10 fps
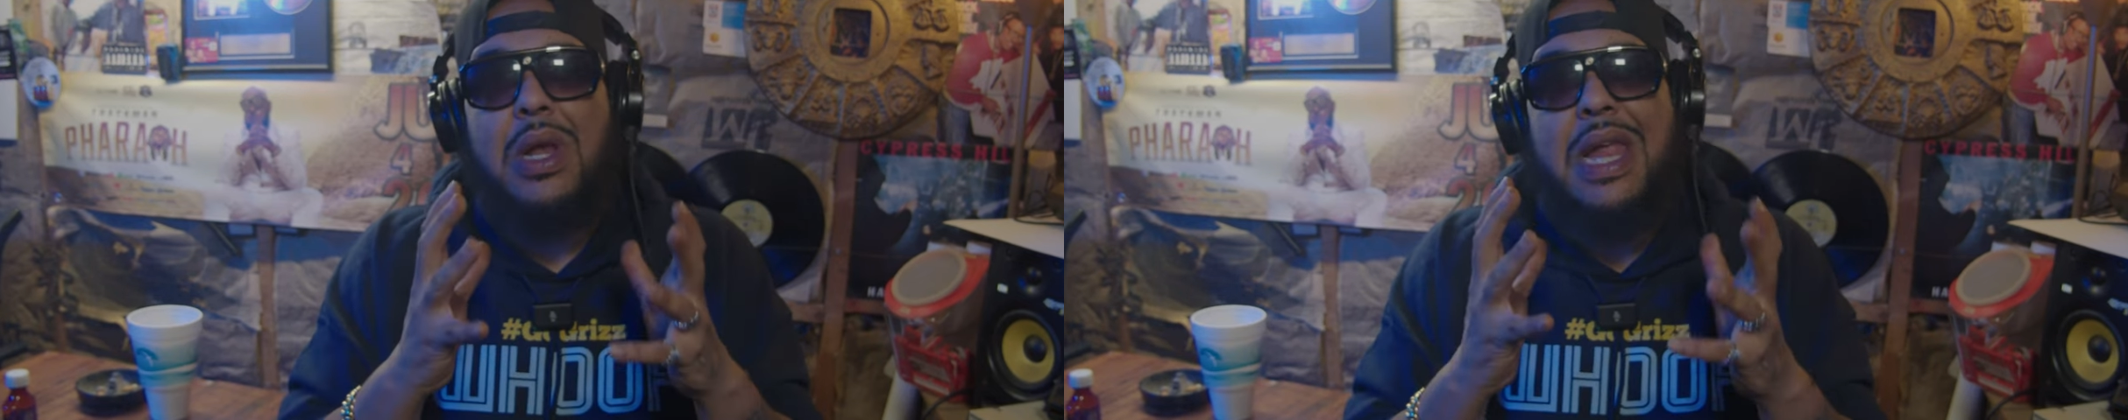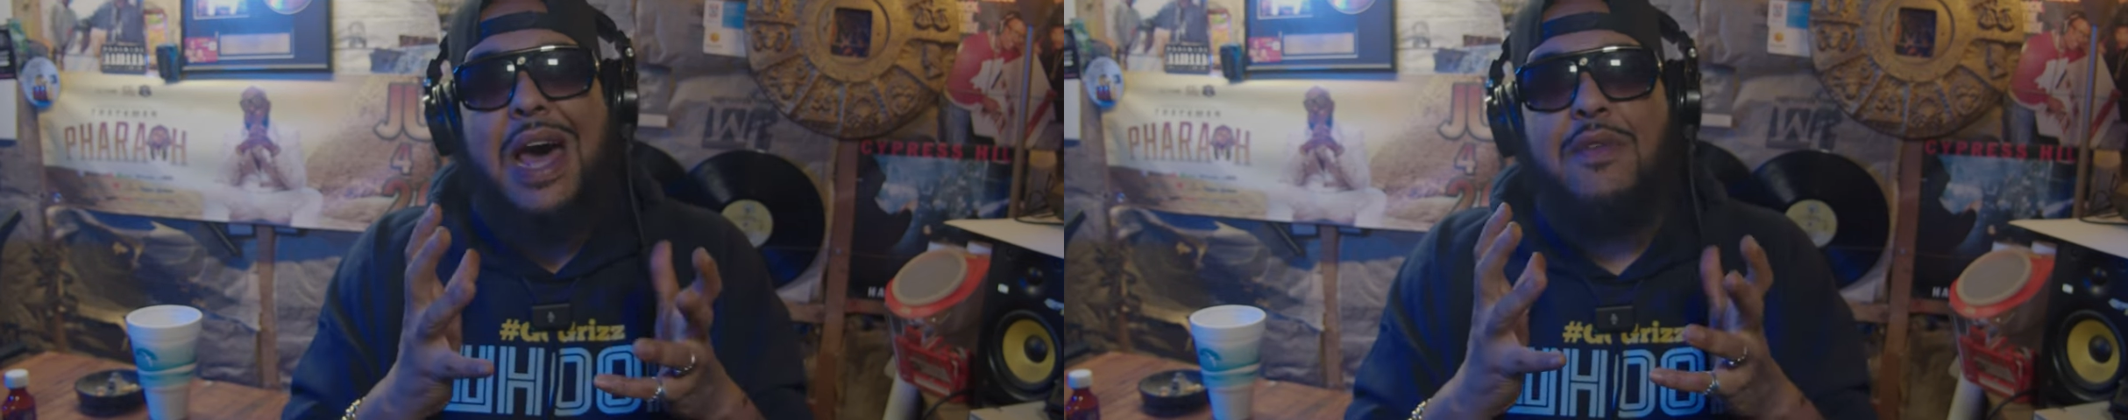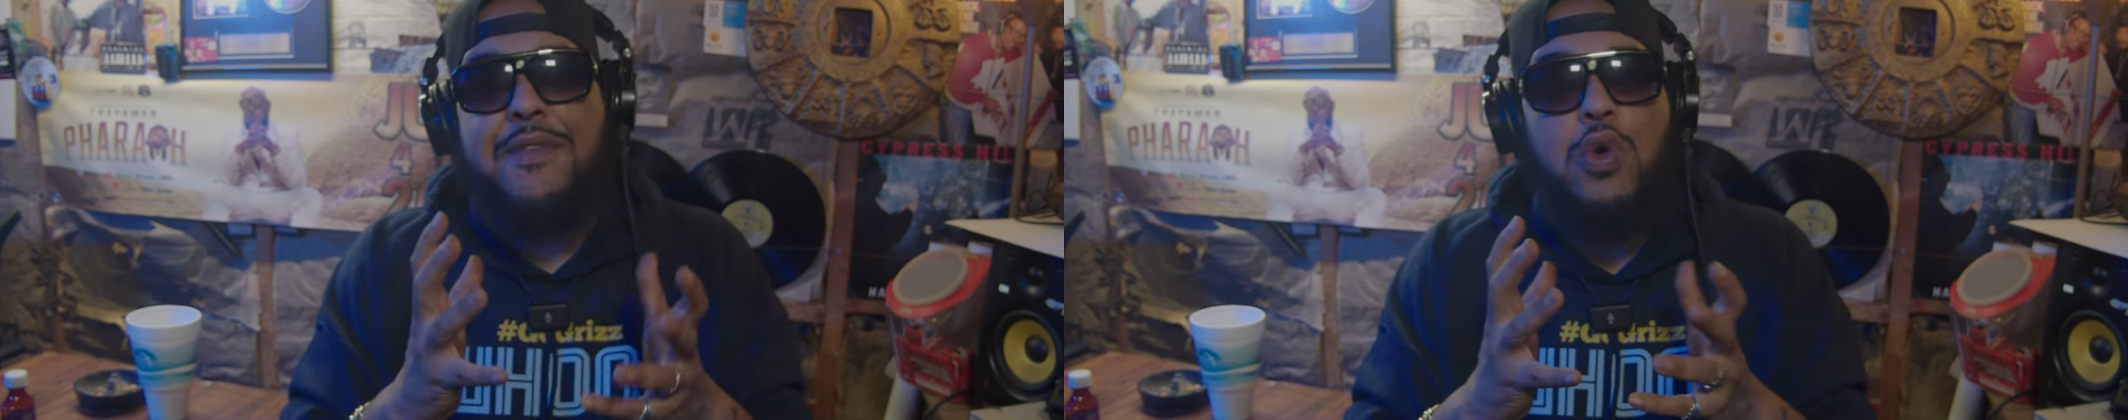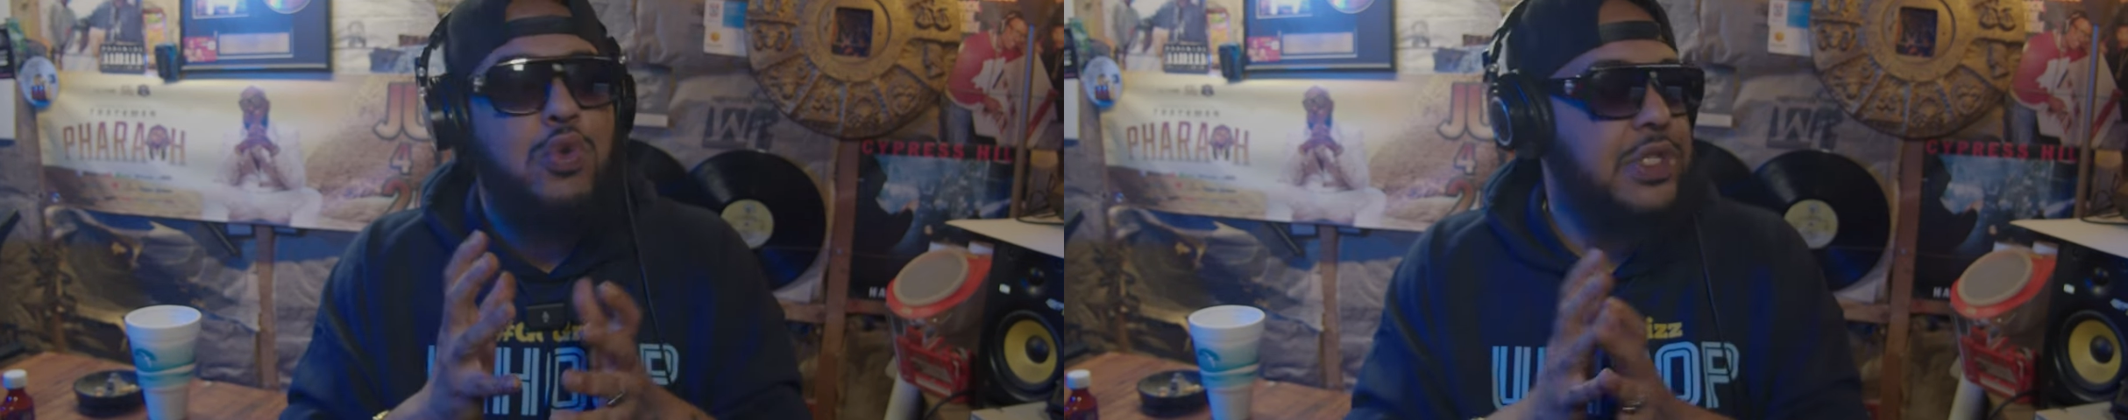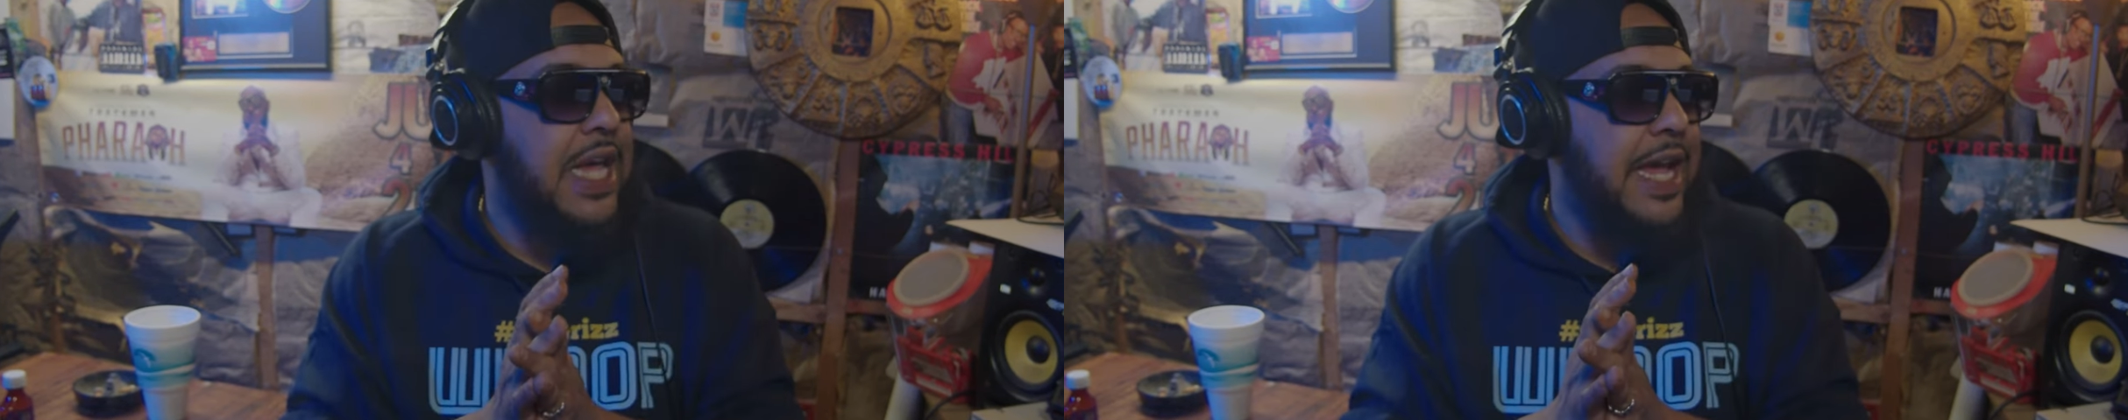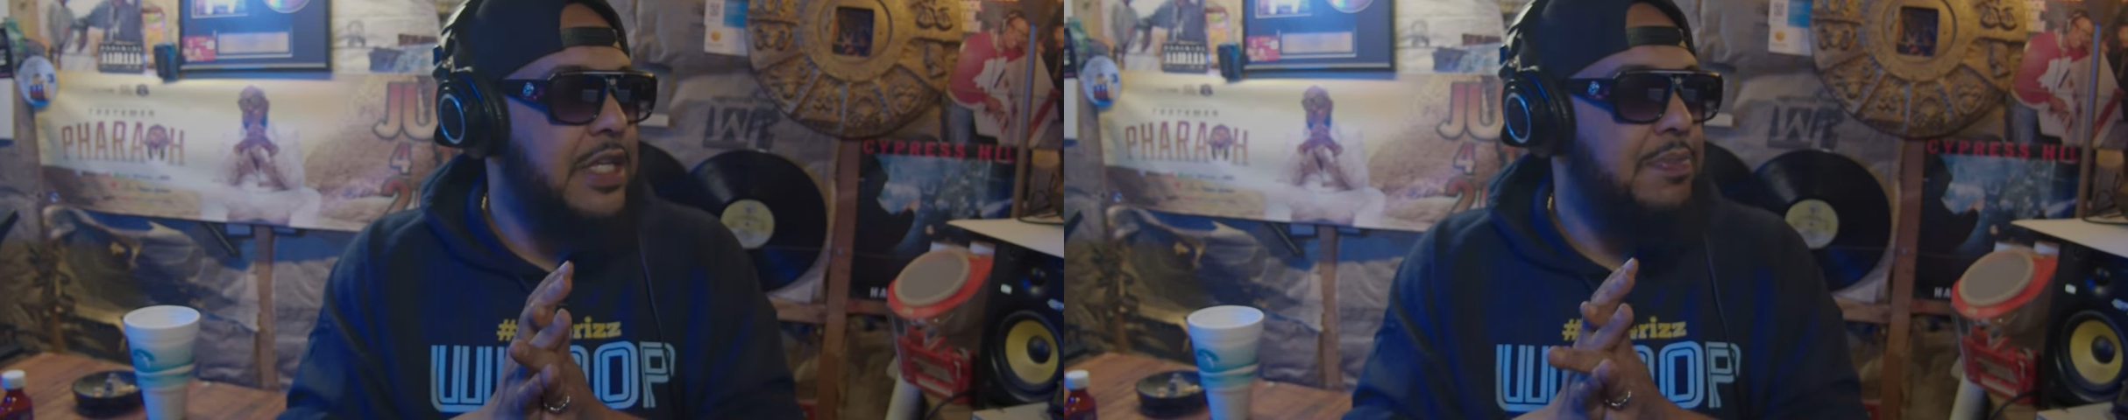a lot of vocal takes,